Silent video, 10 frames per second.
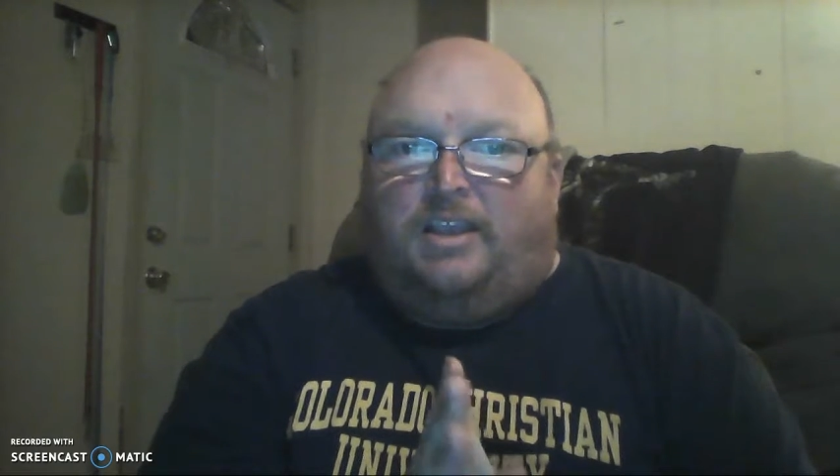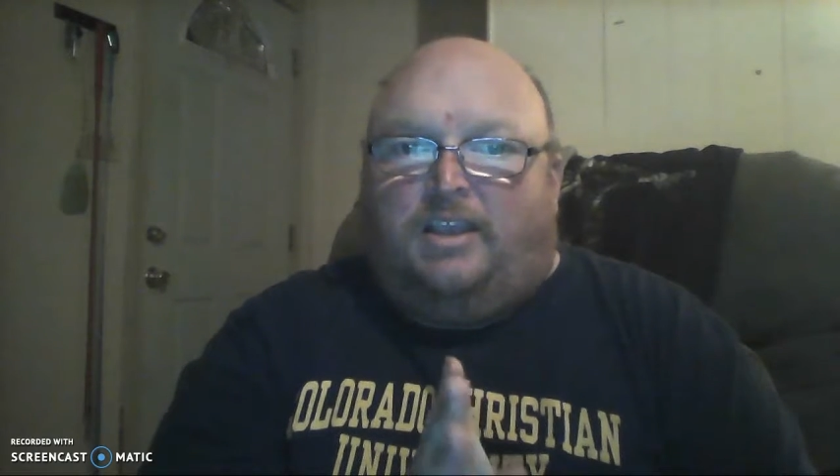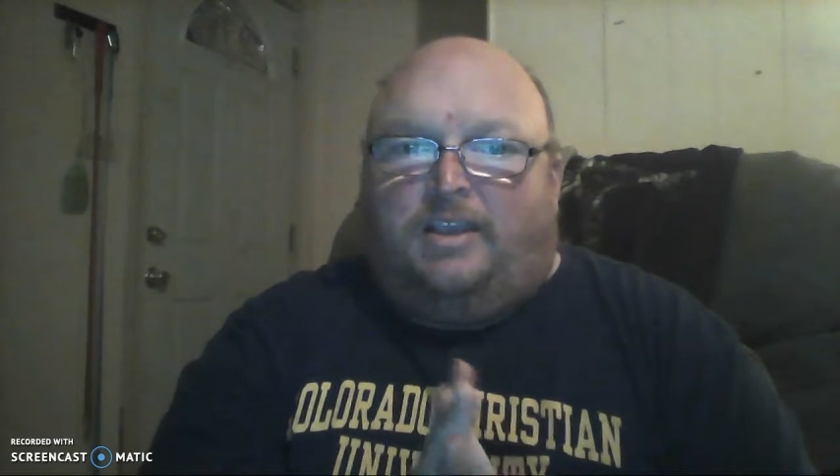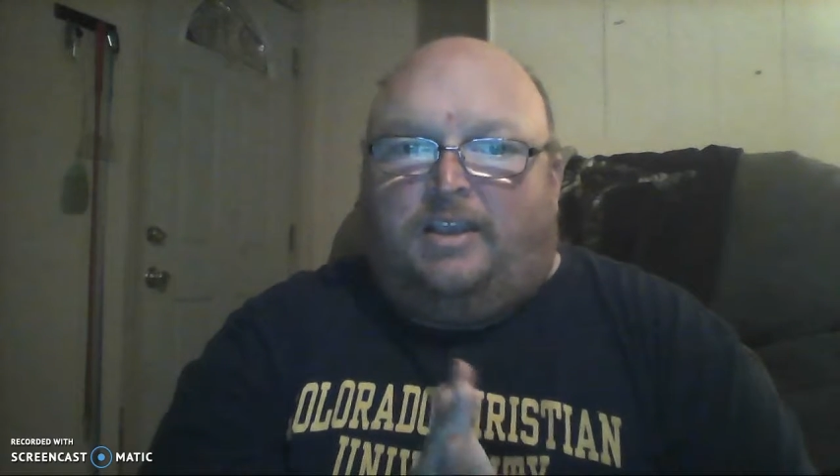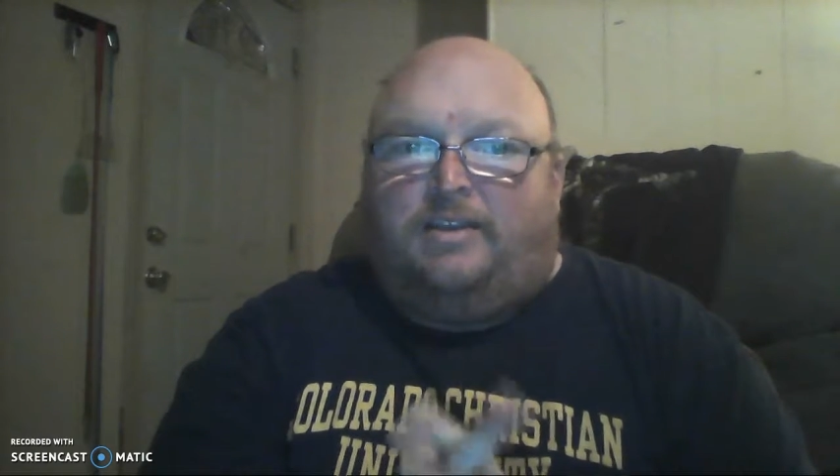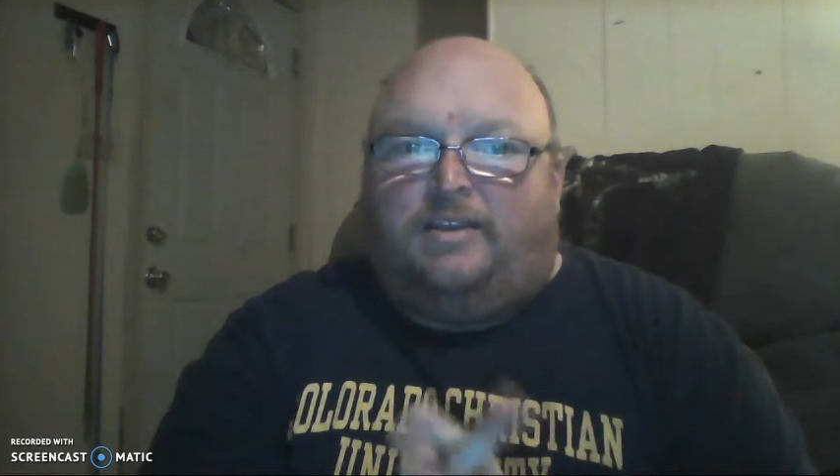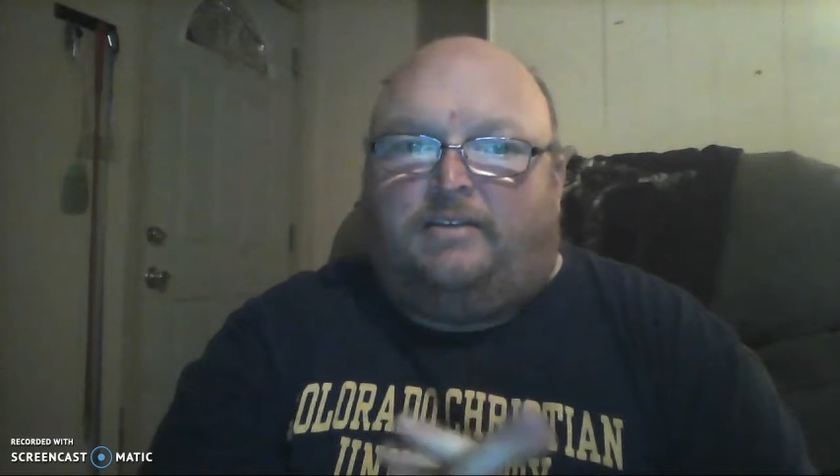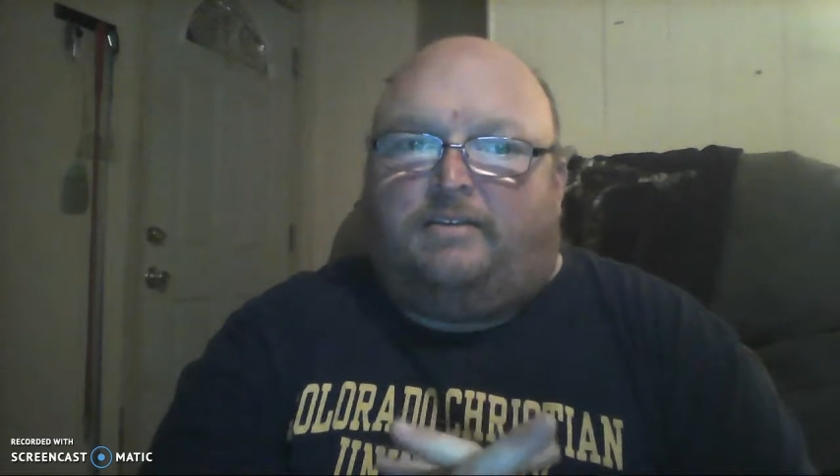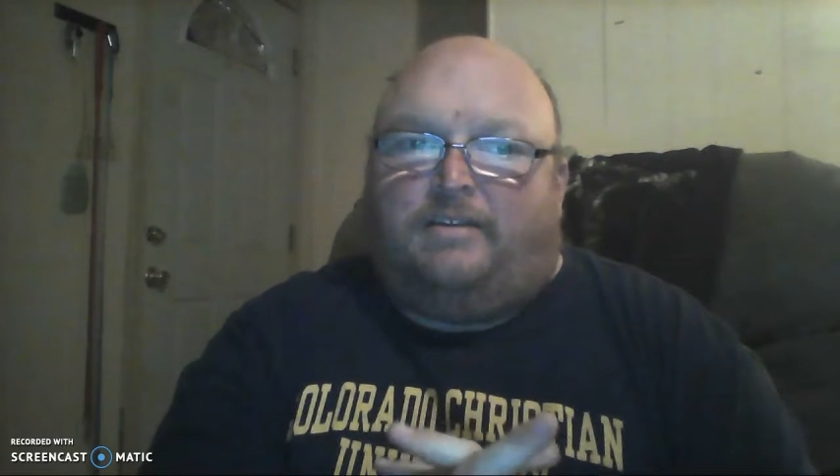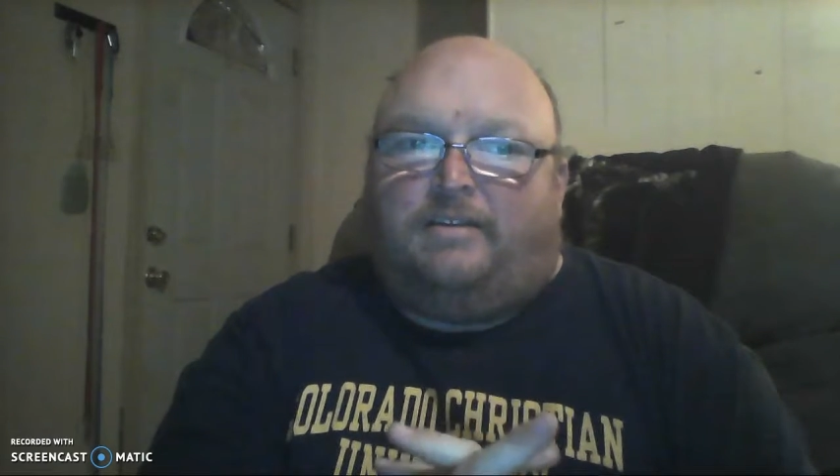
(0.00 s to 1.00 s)

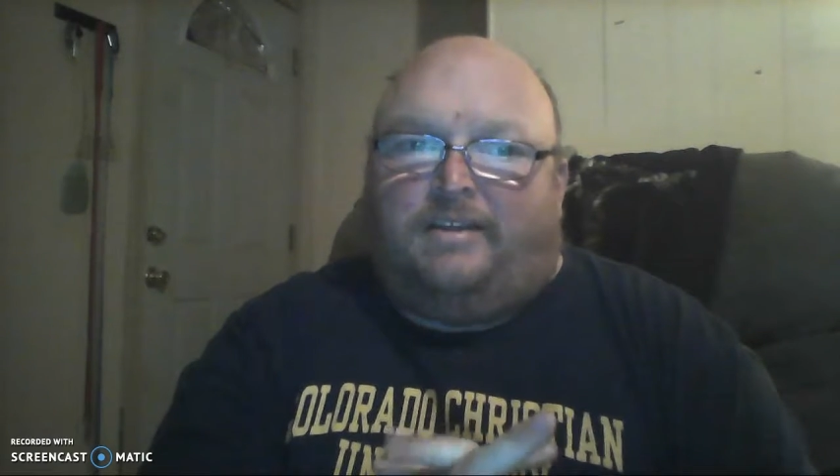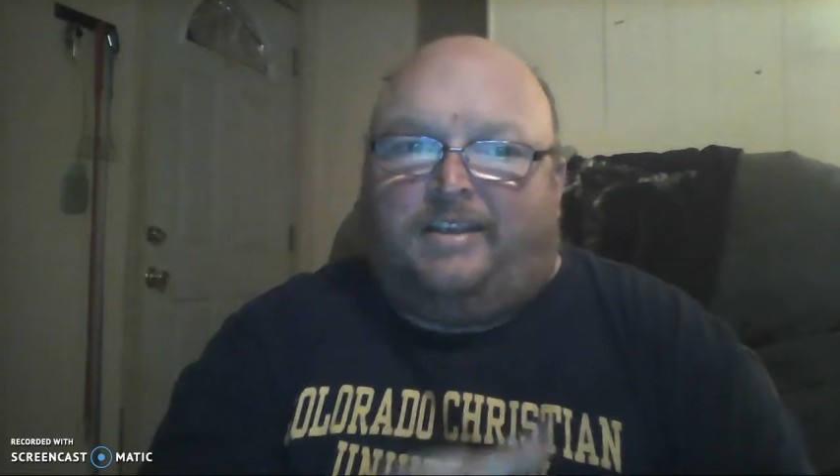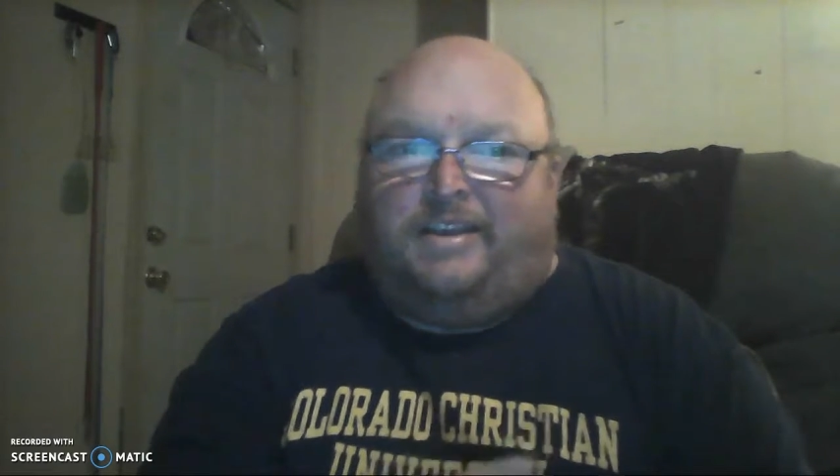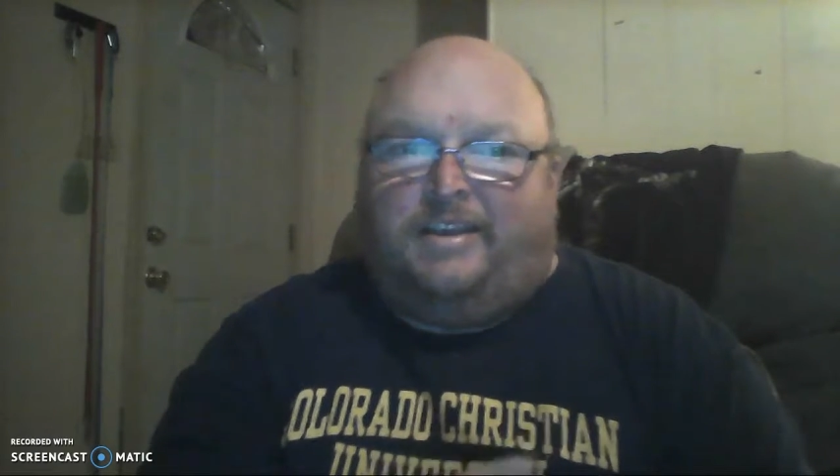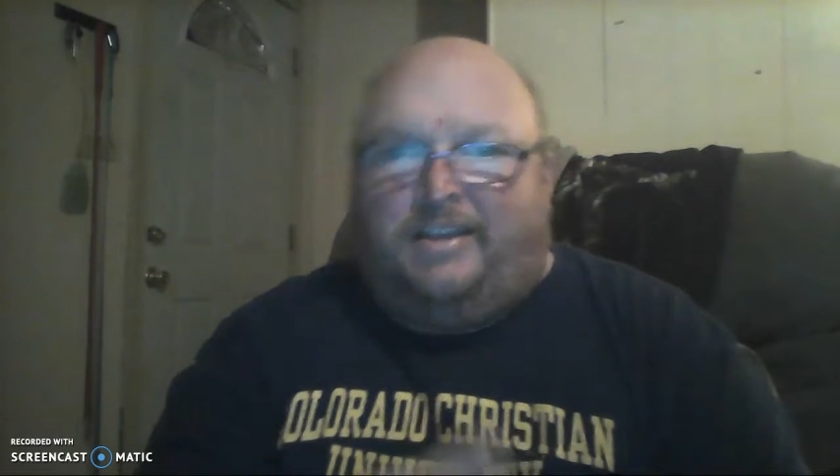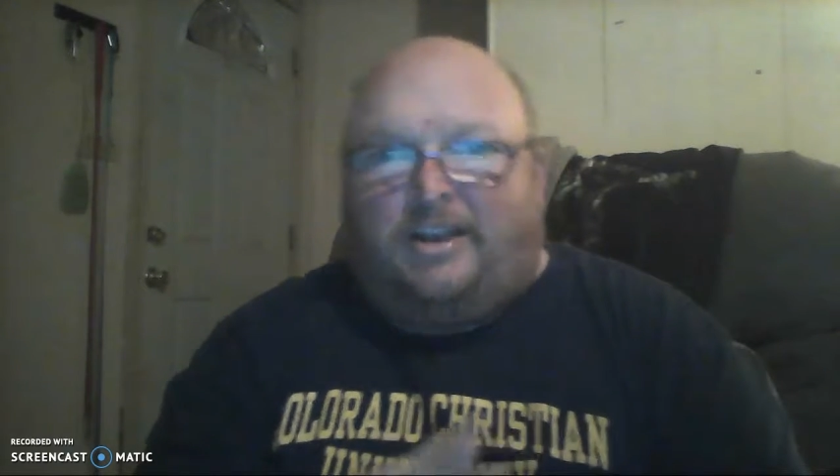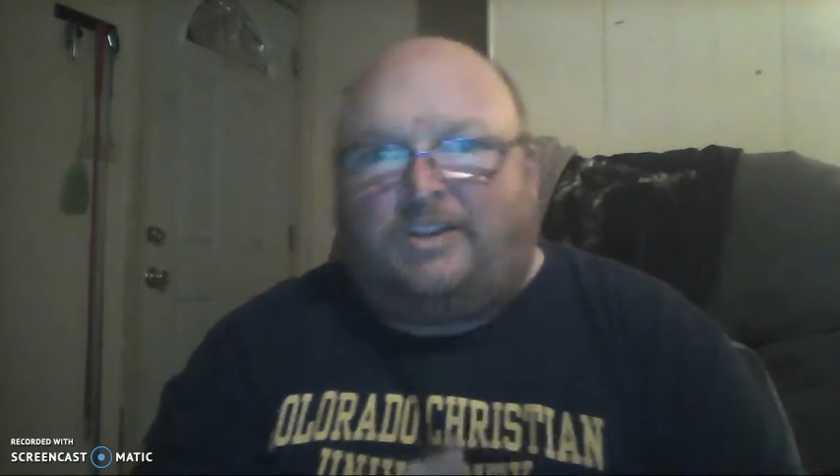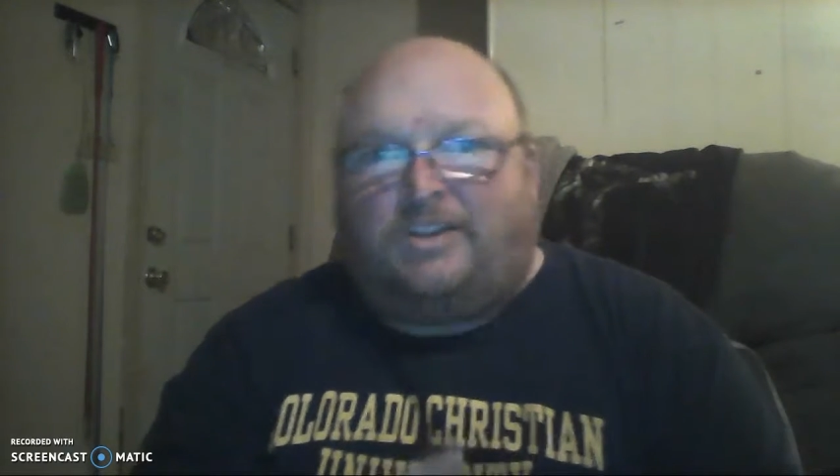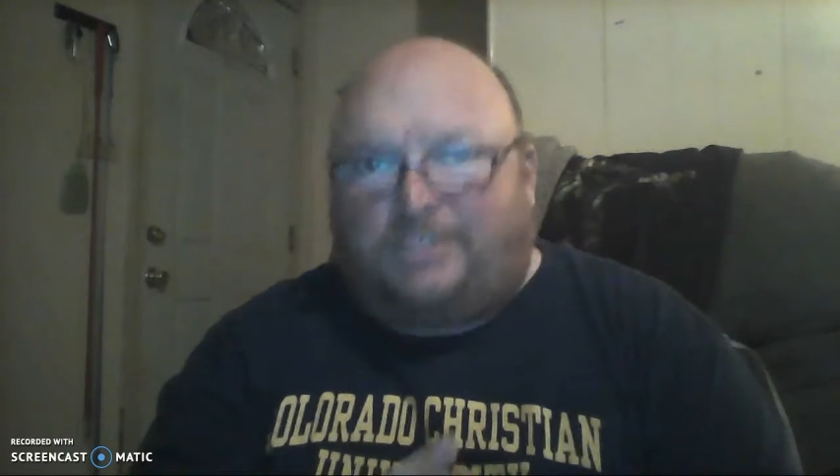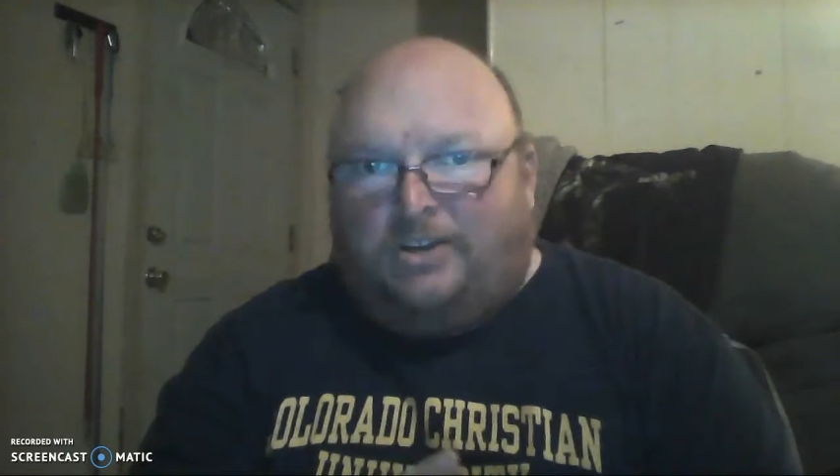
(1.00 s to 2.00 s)
and again, it
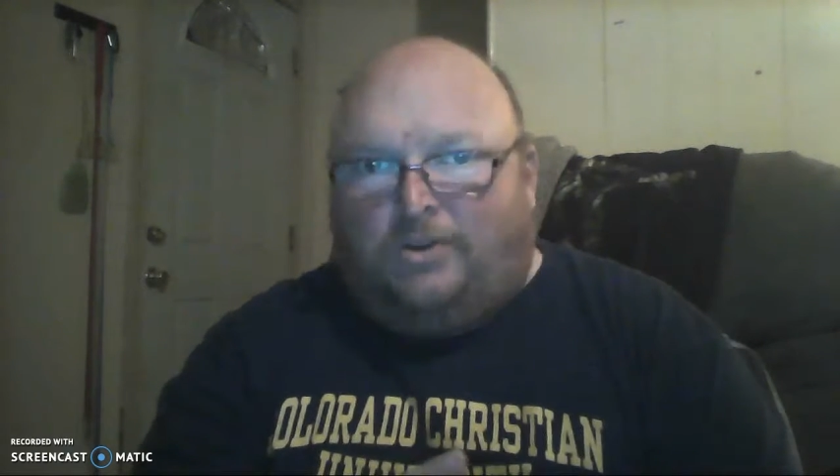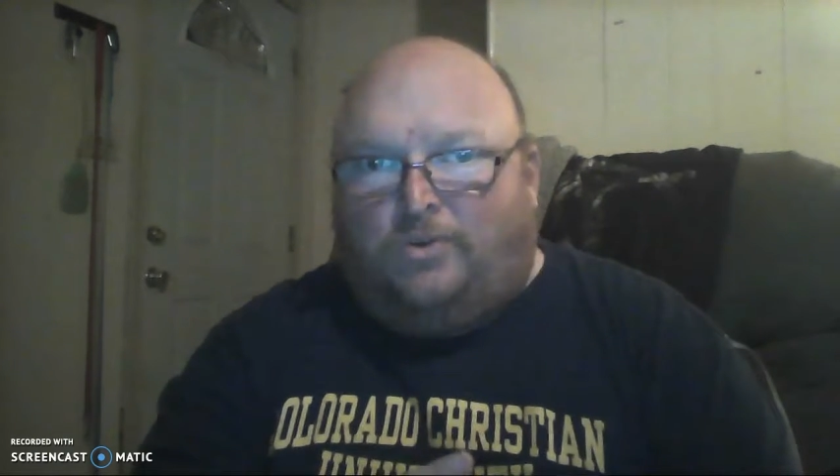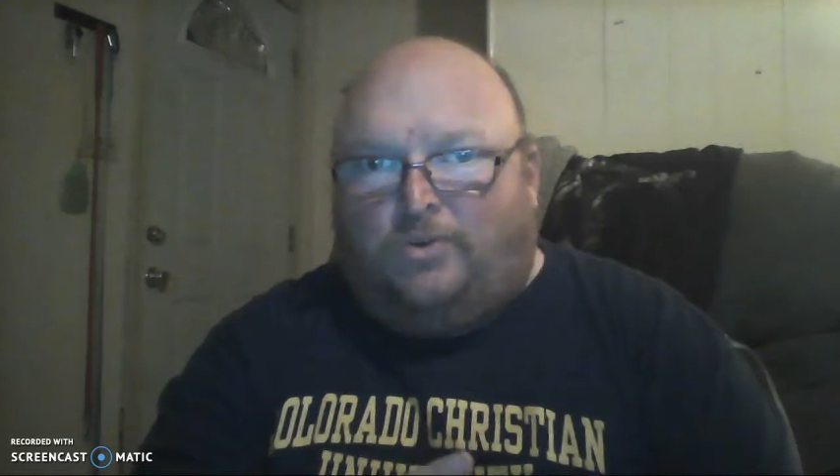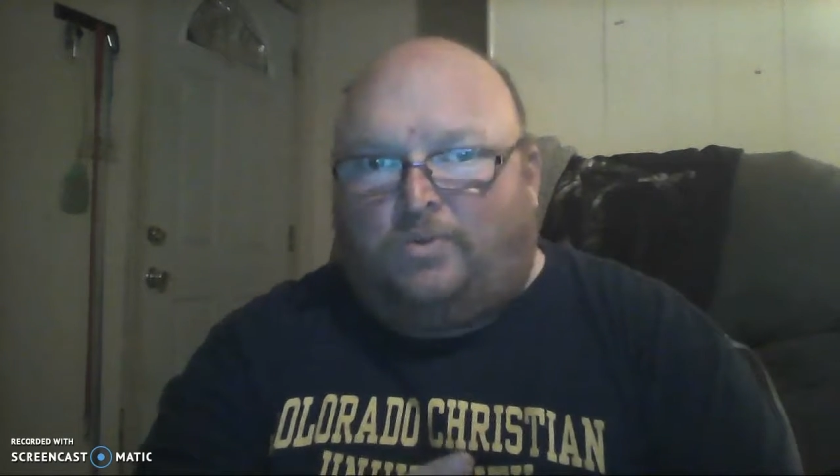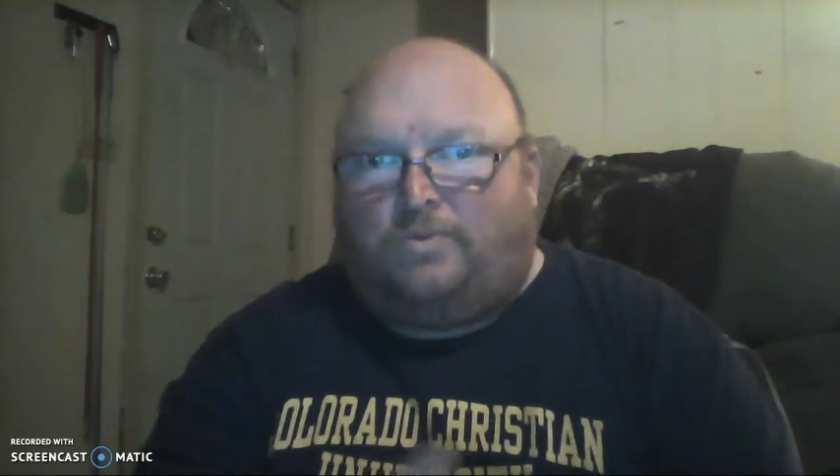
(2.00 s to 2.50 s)
also